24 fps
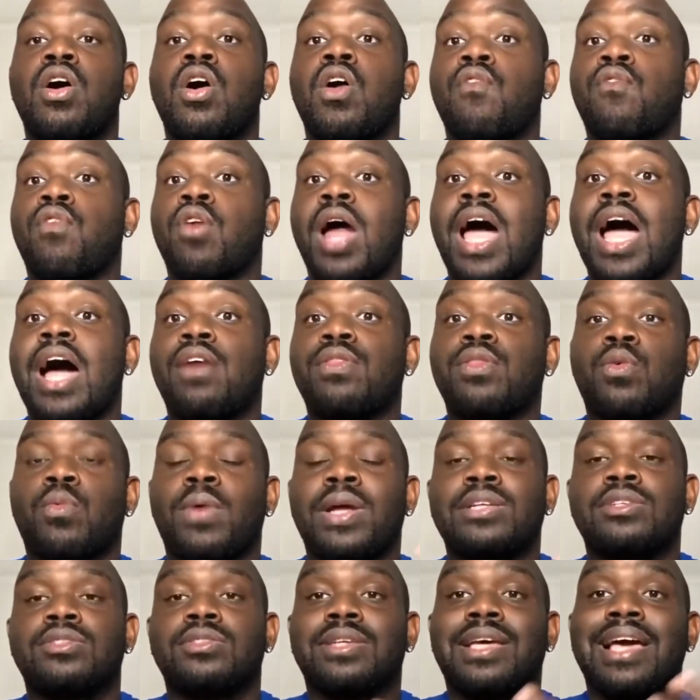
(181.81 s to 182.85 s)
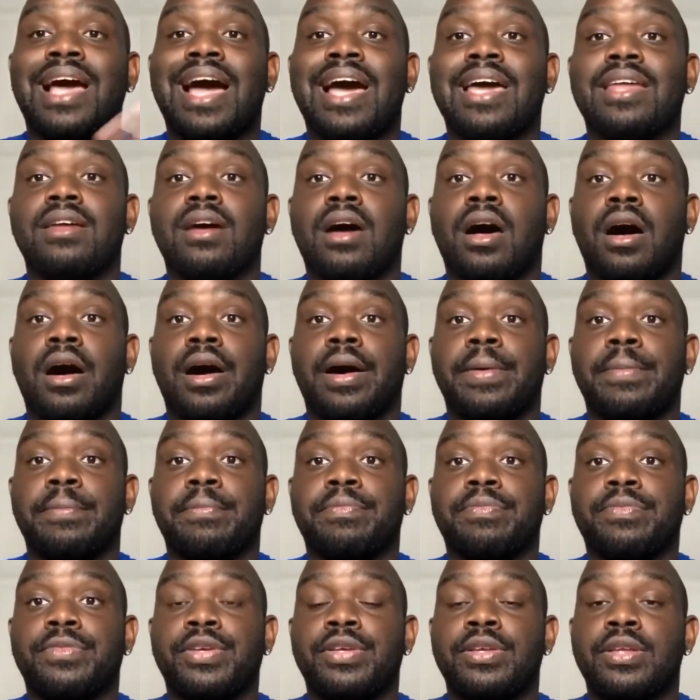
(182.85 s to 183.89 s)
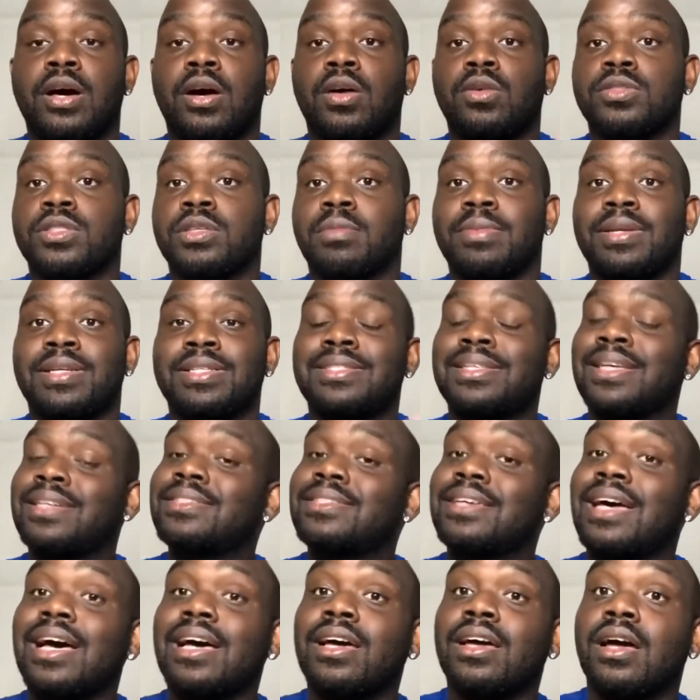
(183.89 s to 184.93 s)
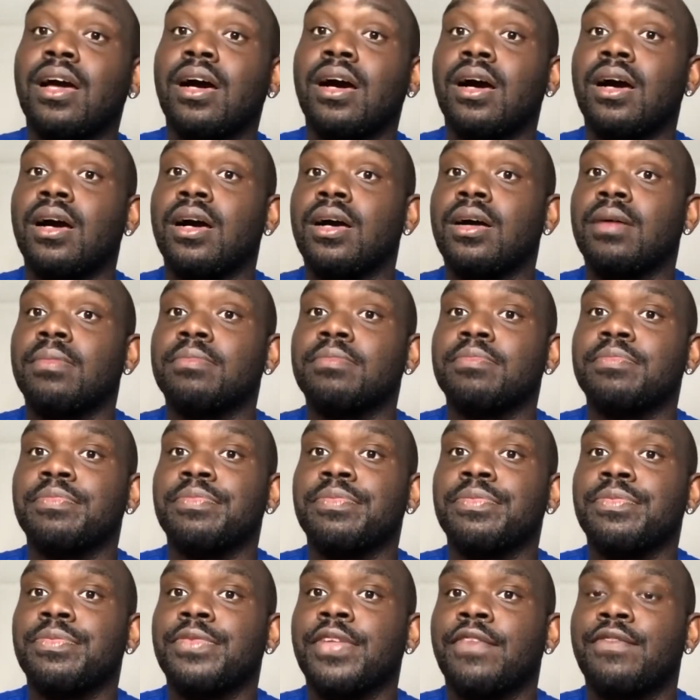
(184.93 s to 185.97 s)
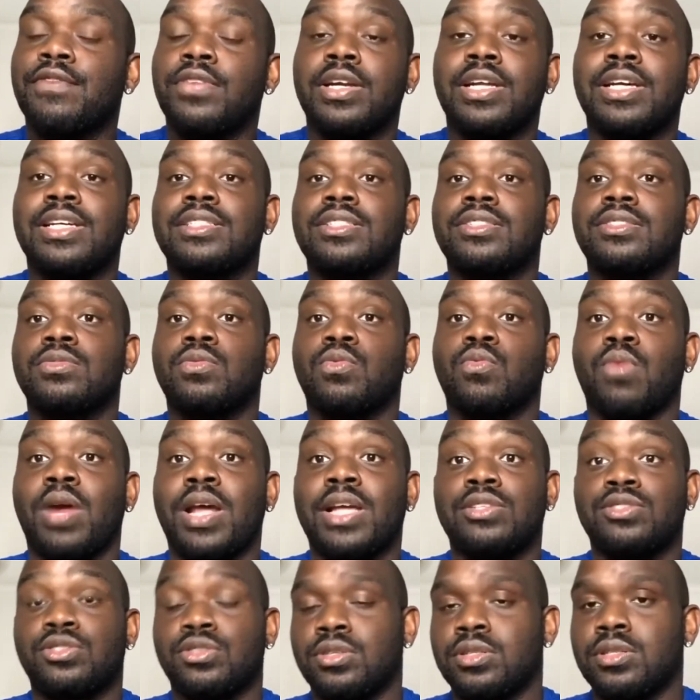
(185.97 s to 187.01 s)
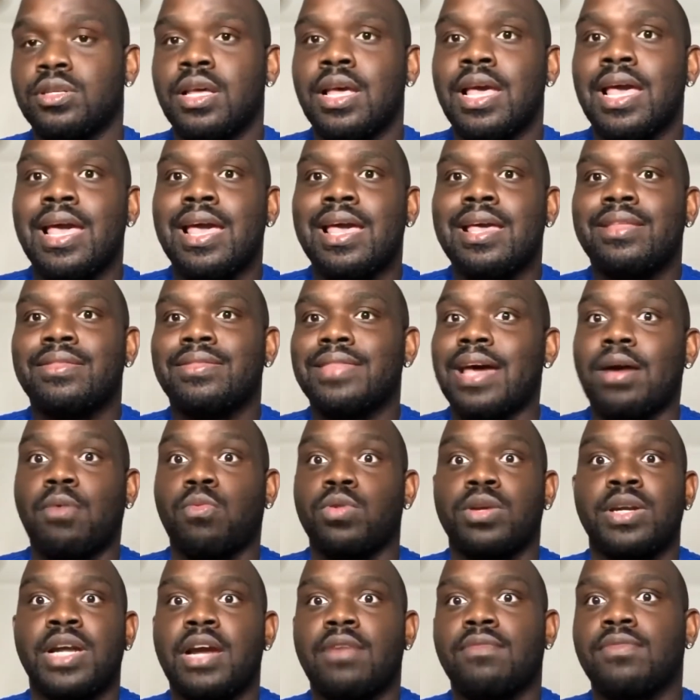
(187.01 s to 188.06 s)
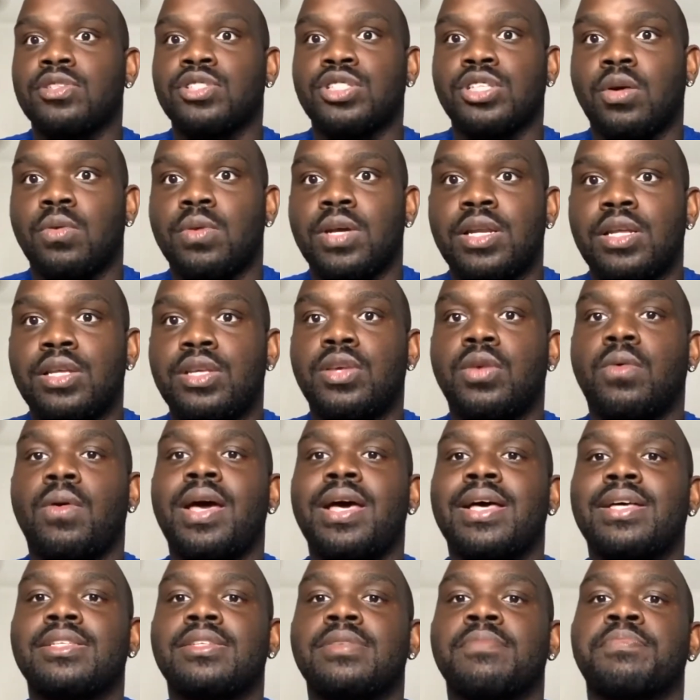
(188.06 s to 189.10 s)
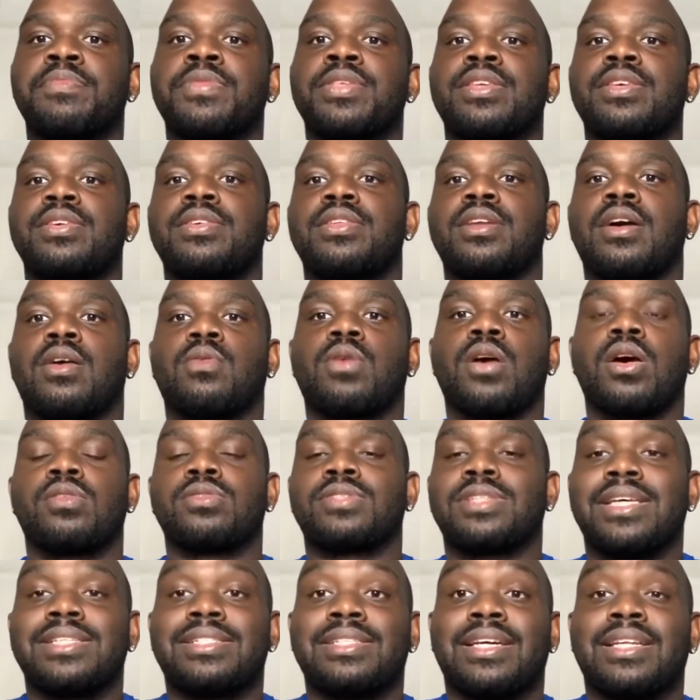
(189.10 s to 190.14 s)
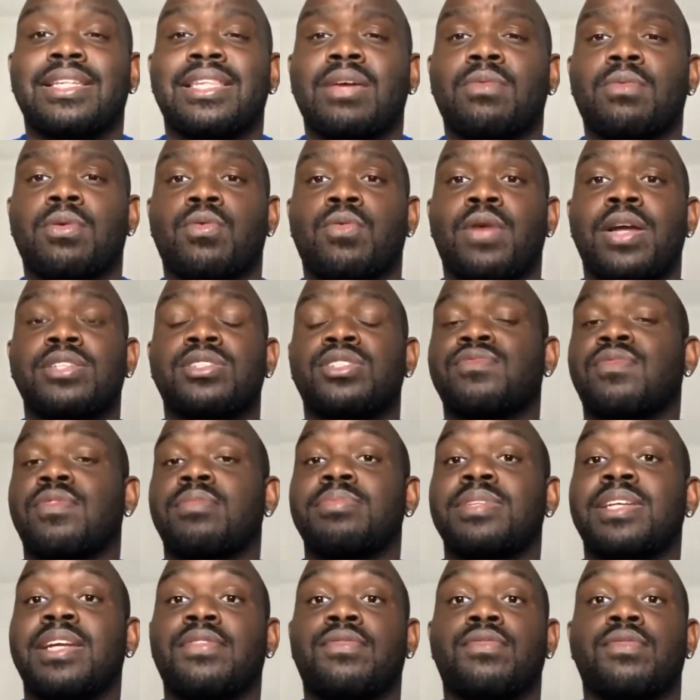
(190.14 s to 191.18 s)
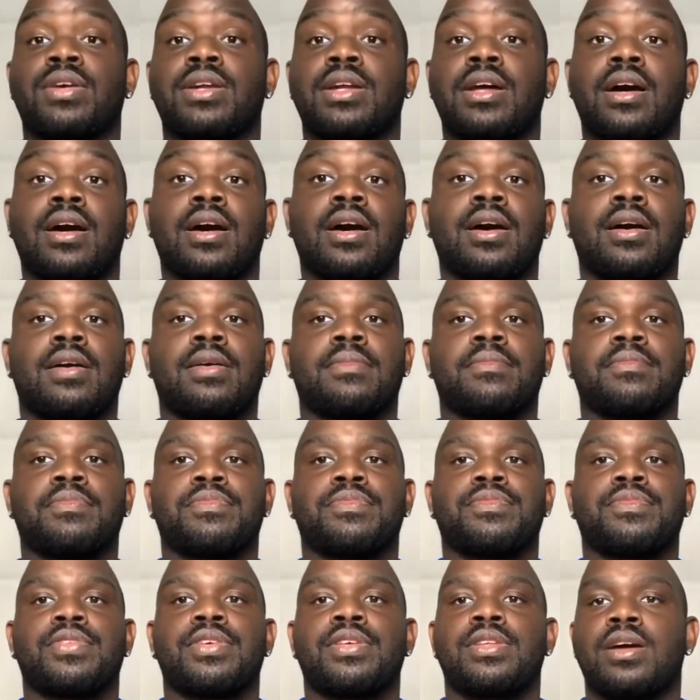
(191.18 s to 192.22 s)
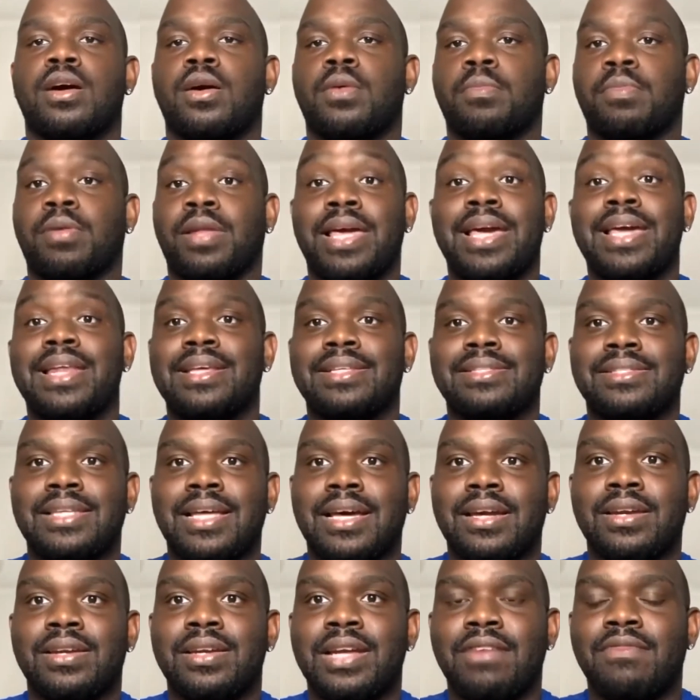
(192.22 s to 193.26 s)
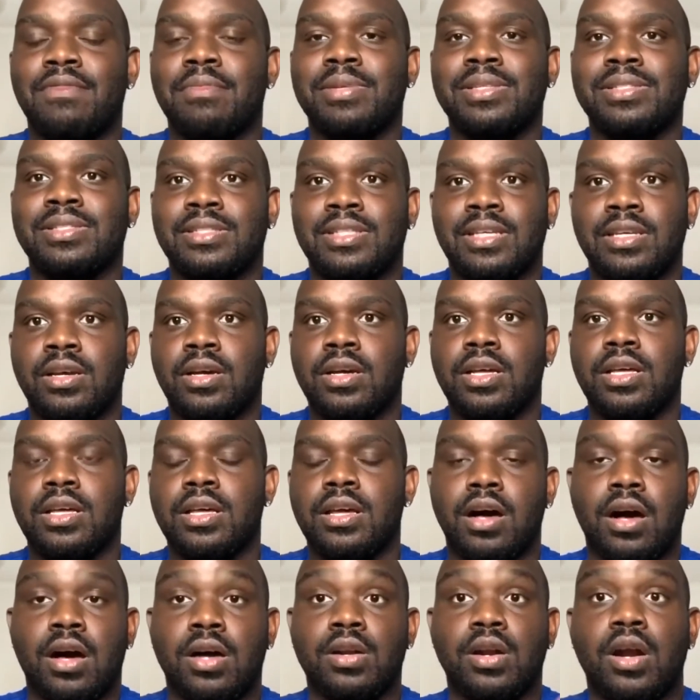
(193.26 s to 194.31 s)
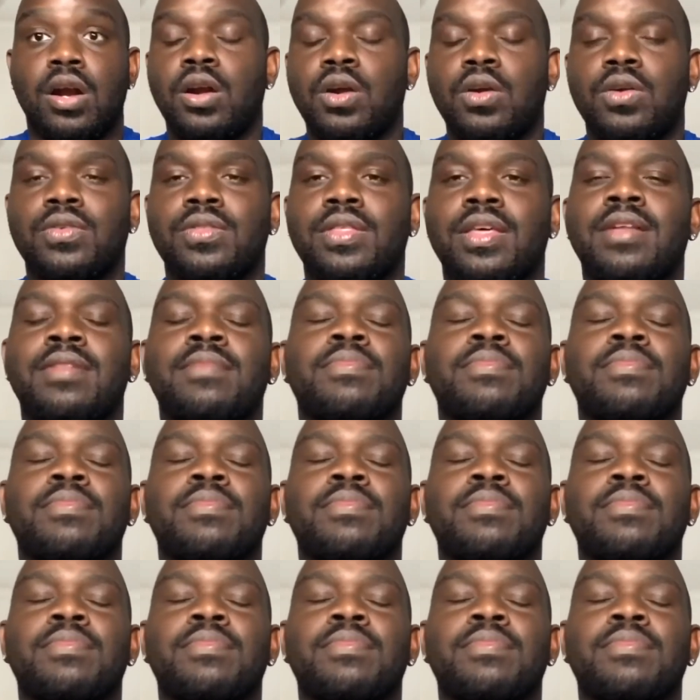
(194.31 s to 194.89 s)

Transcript: for how the Rangers got some of the Sentai footage Rangers that were never shown in the US, Gosei saying they were Rangers from different planets that had never been seen on Earth.